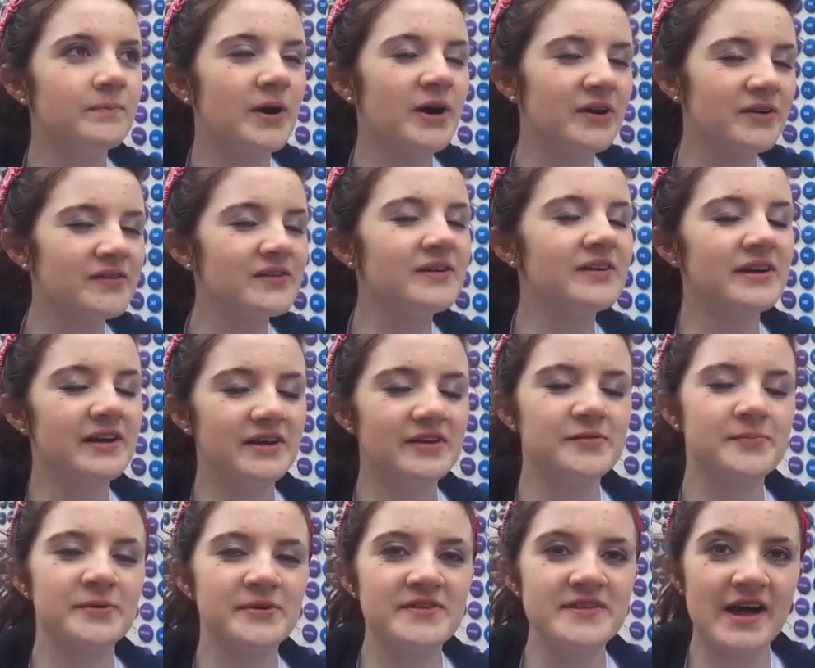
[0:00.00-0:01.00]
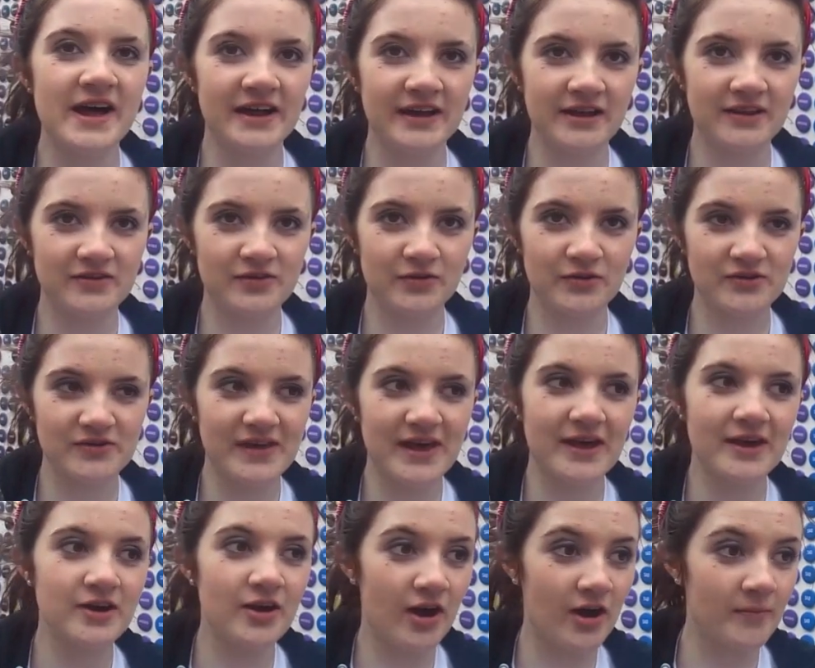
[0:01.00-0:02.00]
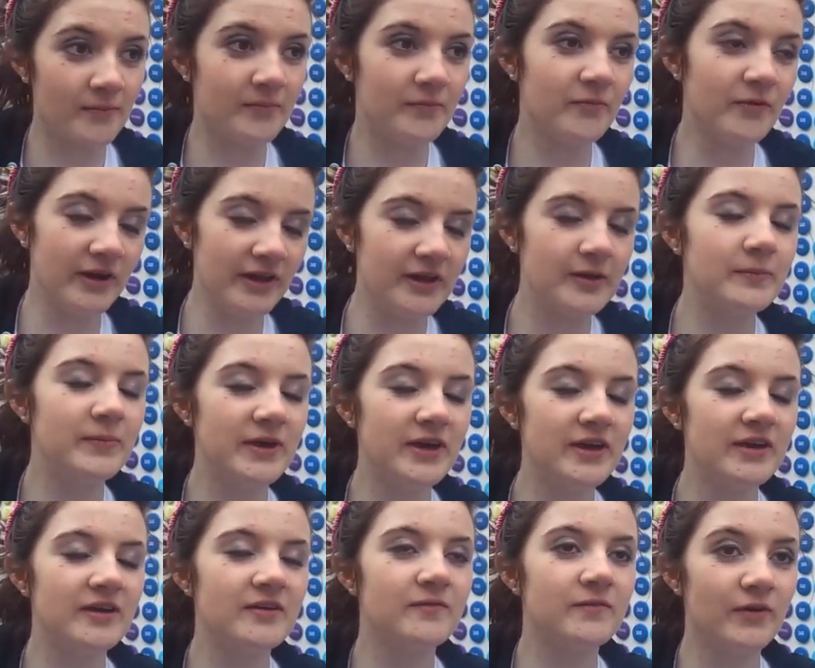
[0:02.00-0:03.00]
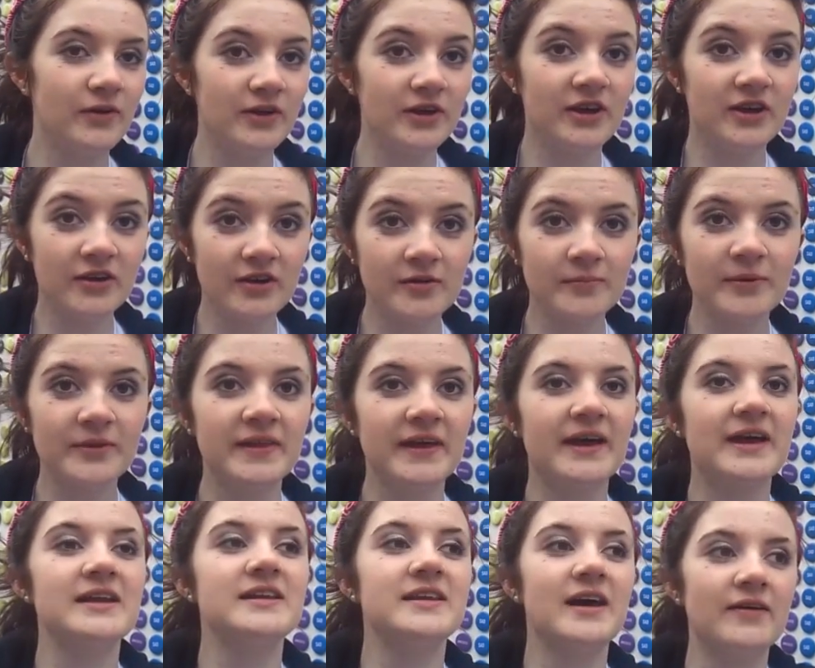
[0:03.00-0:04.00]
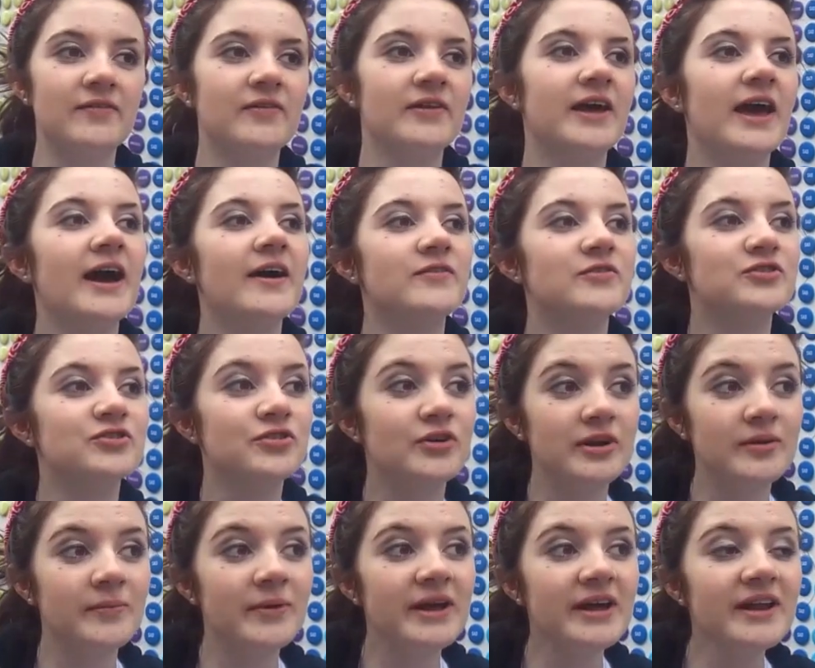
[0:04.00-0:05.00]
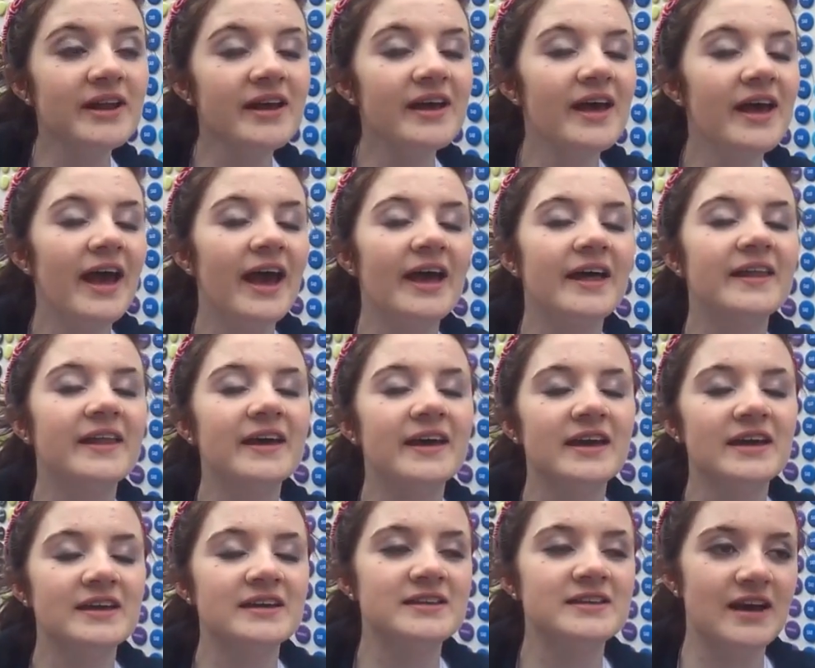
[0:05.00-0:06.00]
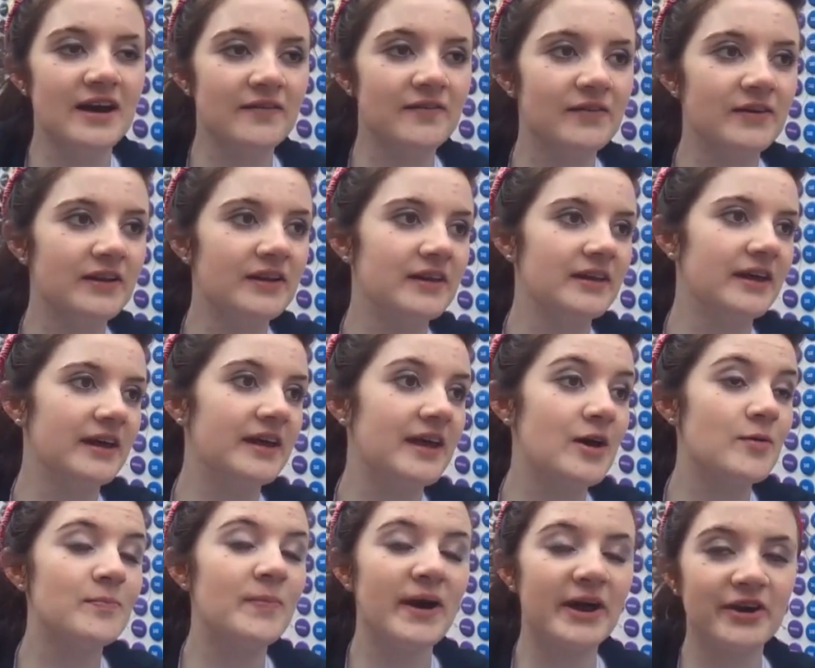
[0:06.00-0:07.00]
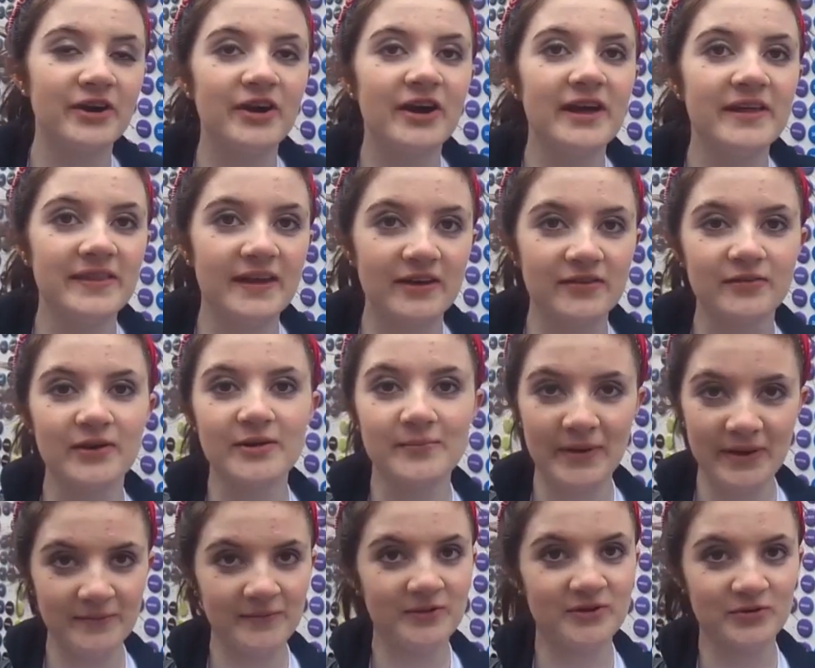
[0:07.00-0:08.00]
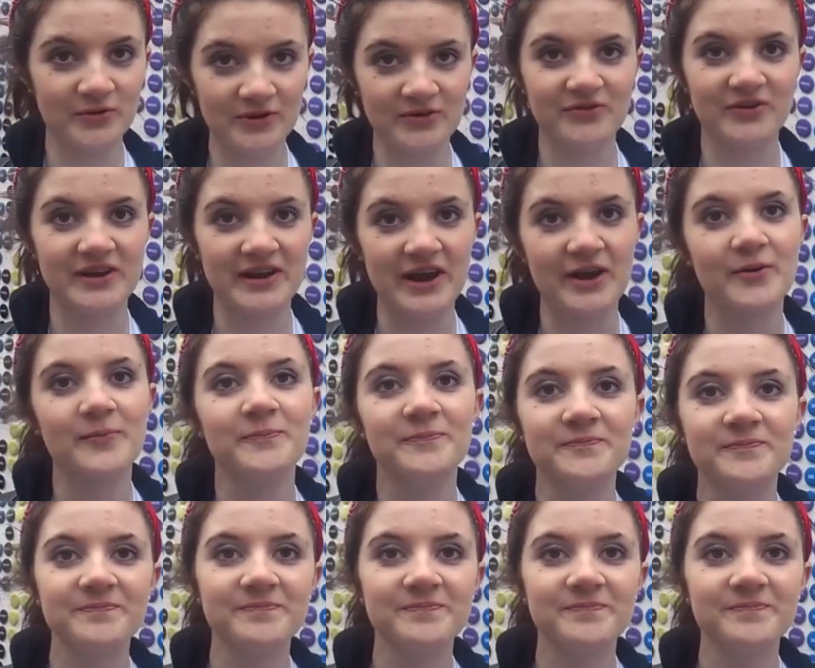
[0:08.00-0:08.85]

personal illness personality disorders cannot really be fully cured, but they can definitely have treatment, and they can definitely get better, and that's what I'm aiming towards right now.